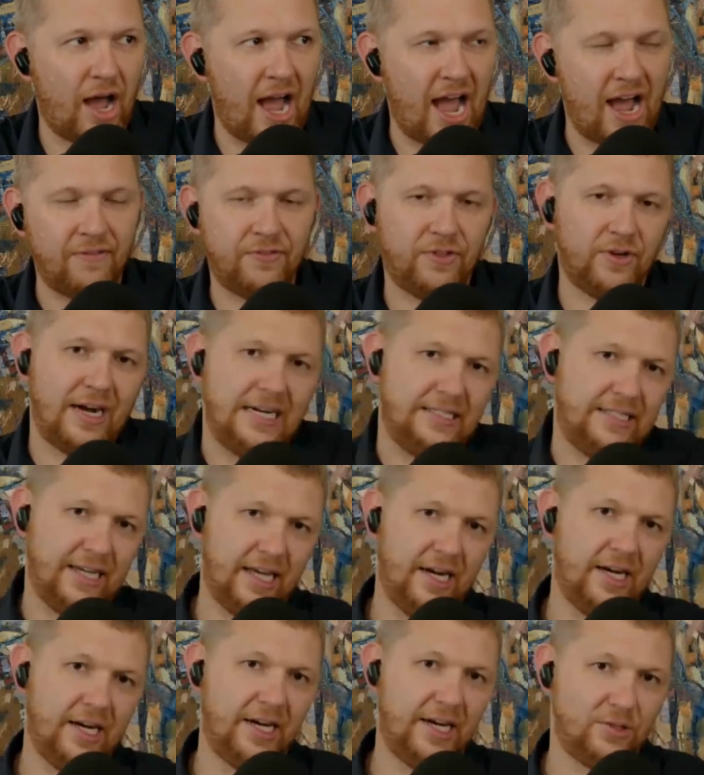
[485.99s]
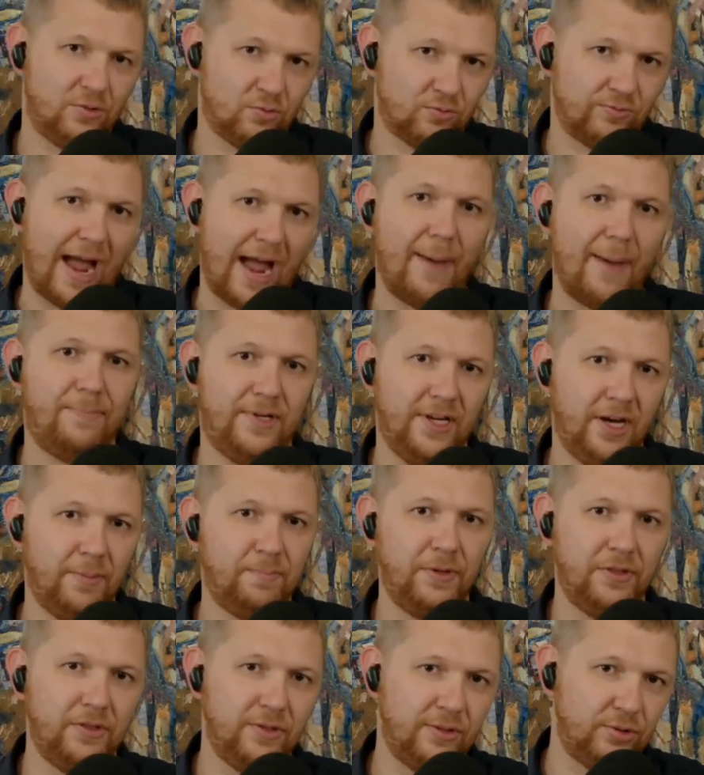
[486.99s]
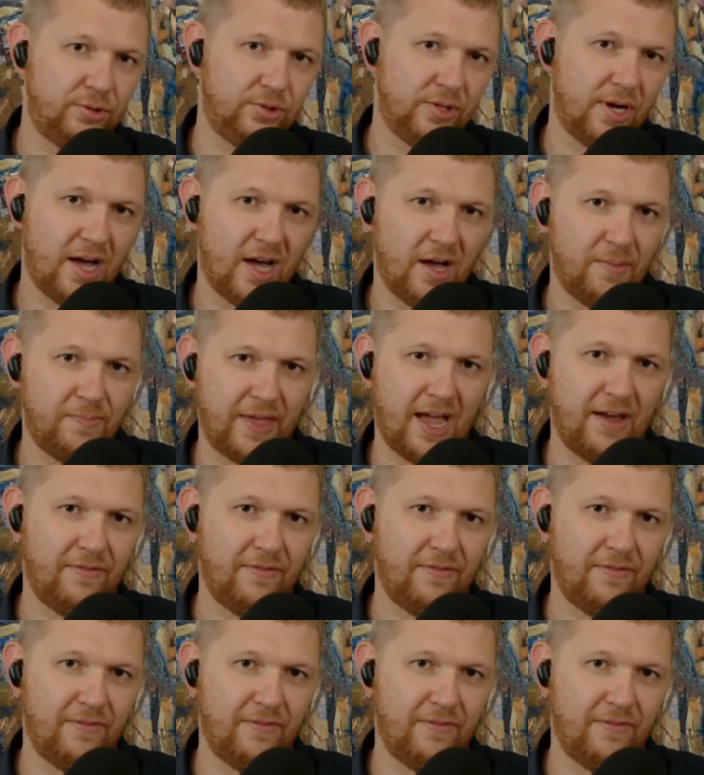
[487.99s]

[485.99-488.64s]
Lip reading: have their identities wrapped up in their job.